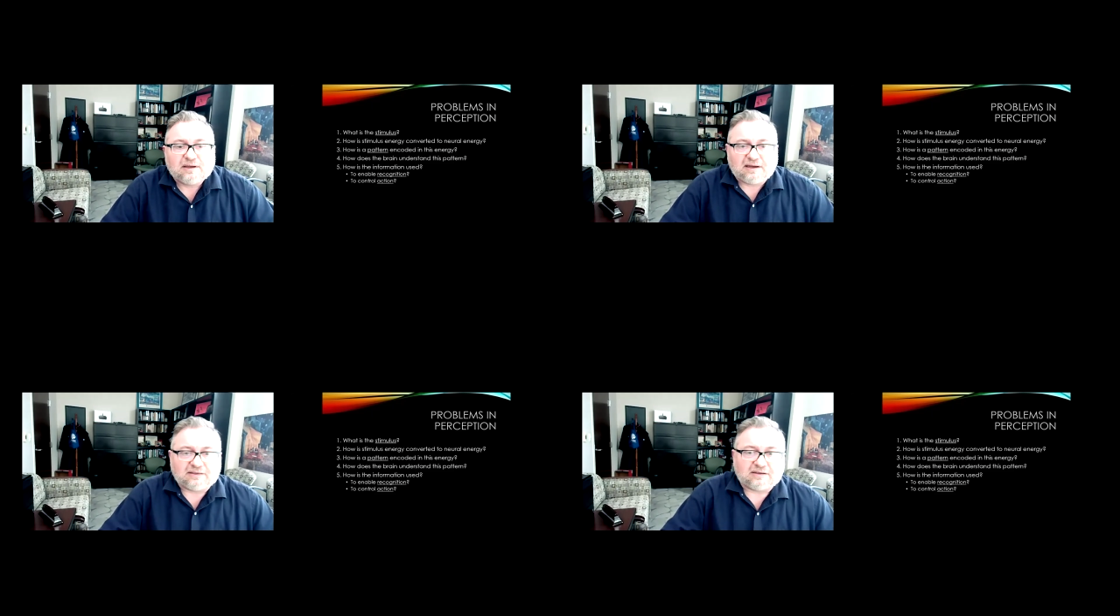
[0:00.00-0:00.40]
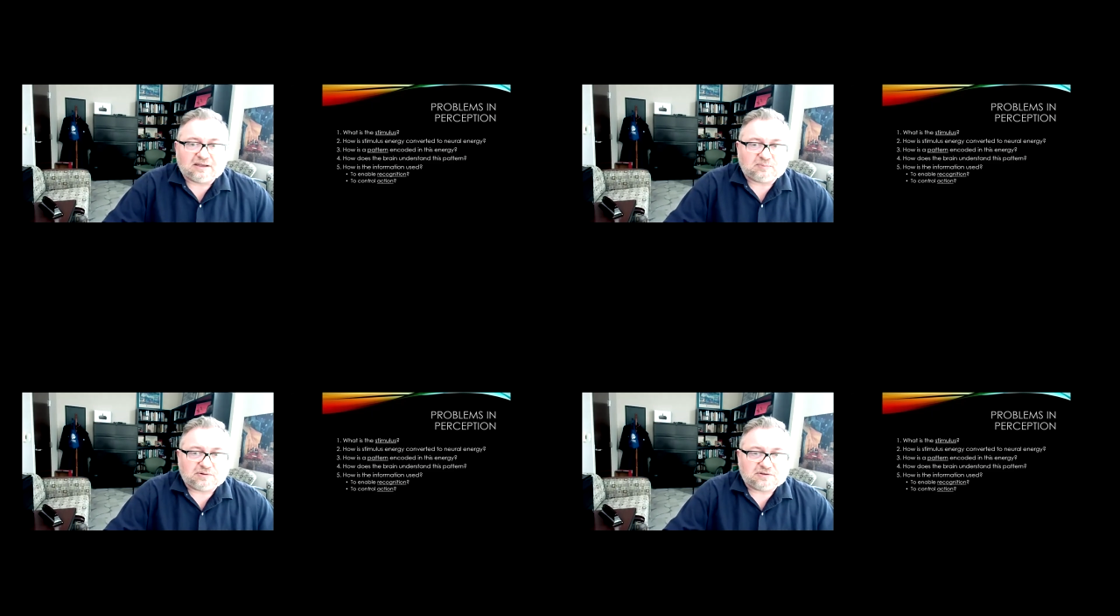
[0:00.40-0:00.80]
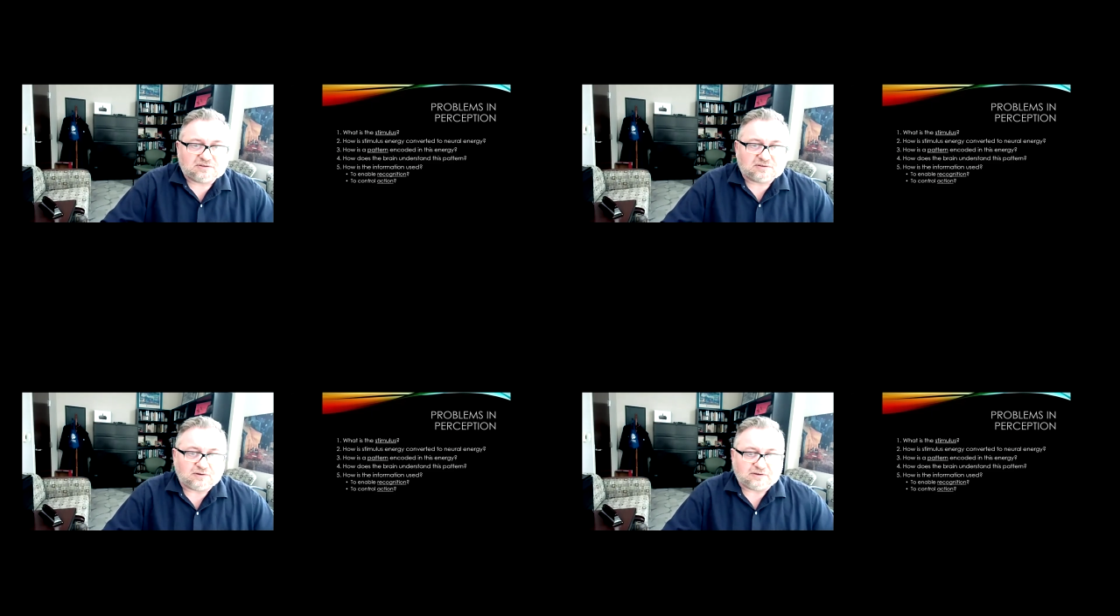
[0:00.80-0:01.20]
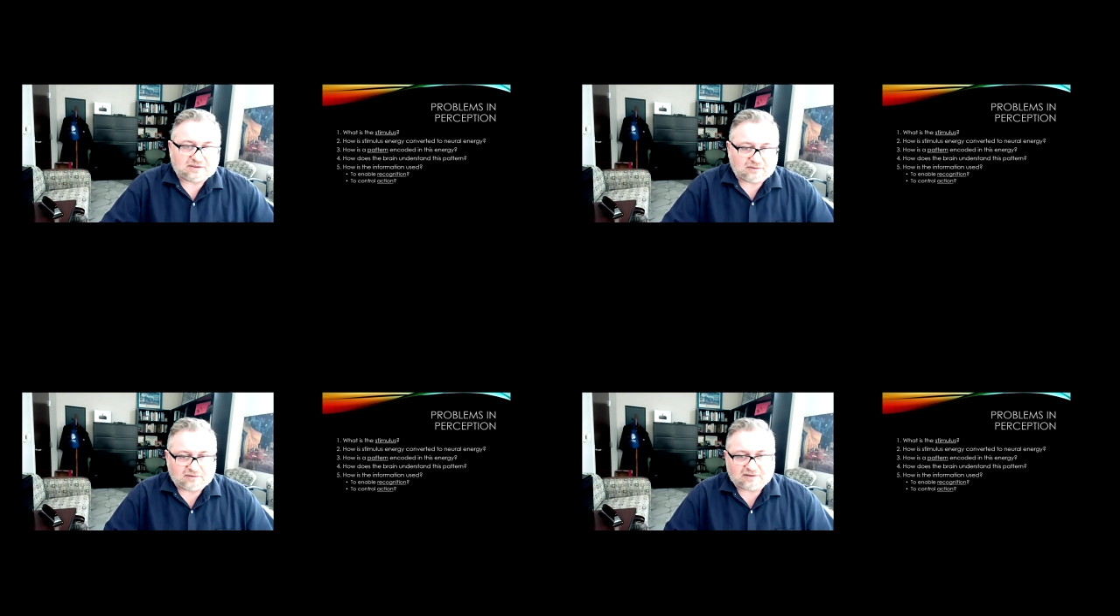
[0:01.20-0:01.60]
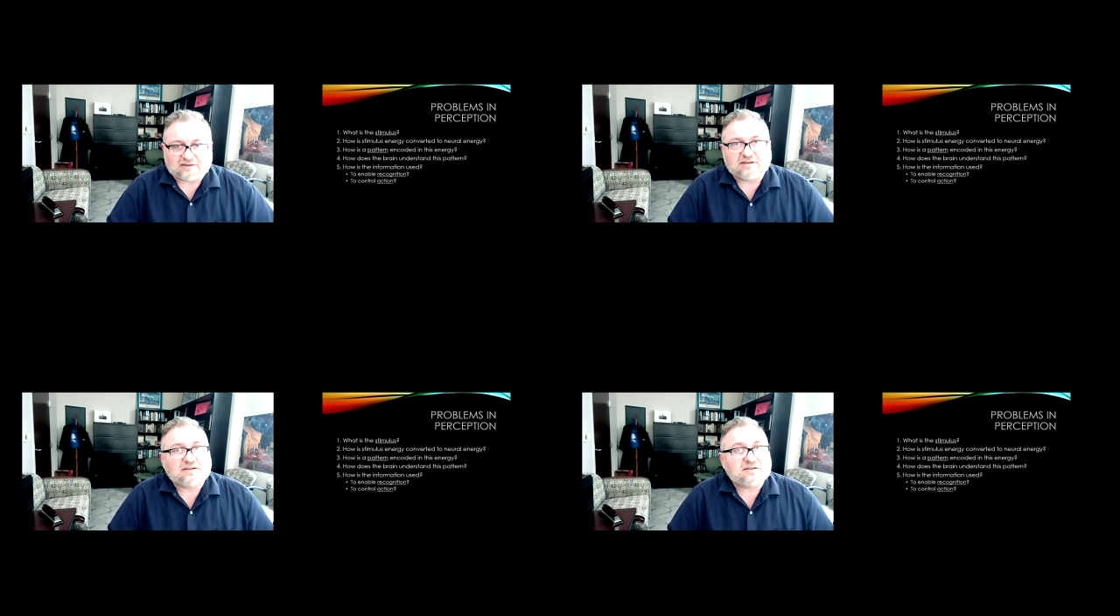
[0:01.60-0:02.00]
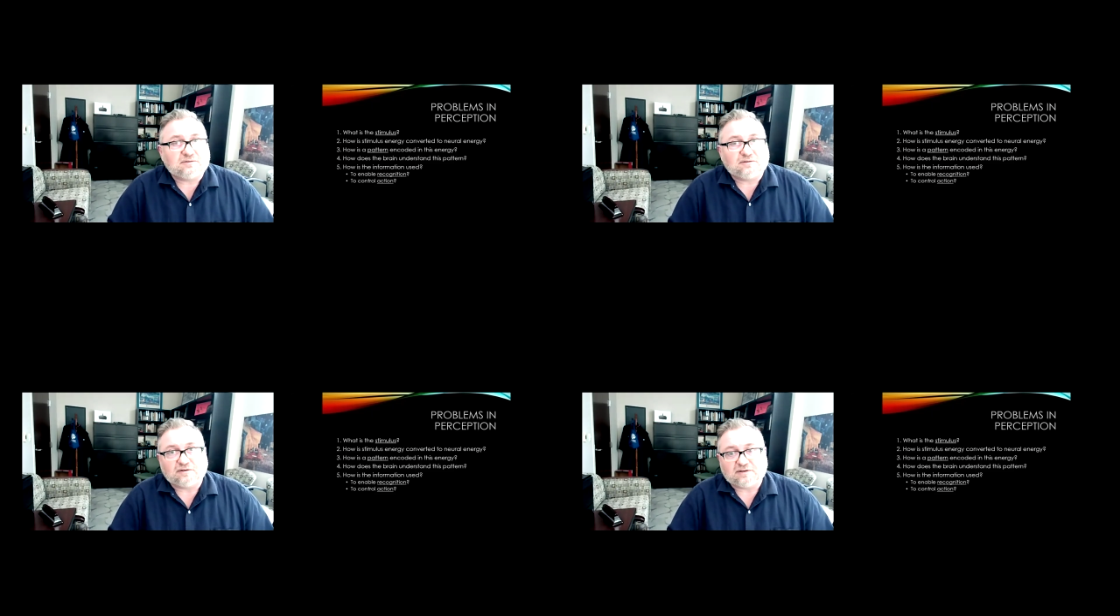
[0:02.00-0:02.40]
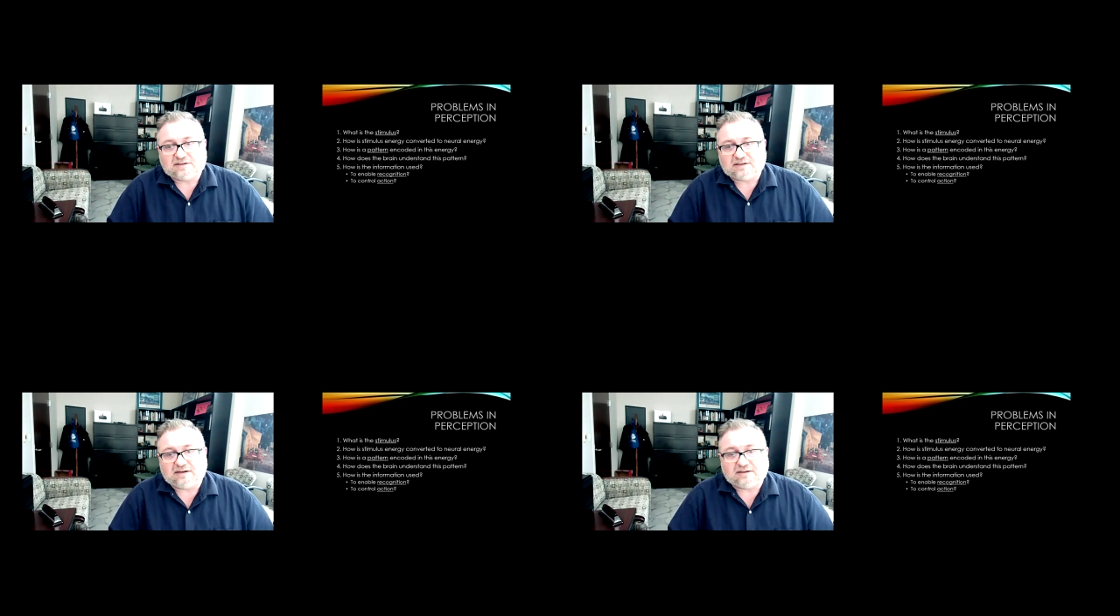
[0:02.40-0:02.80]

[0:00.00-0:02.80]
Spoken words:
And then that person's going to look at this and they're going to say,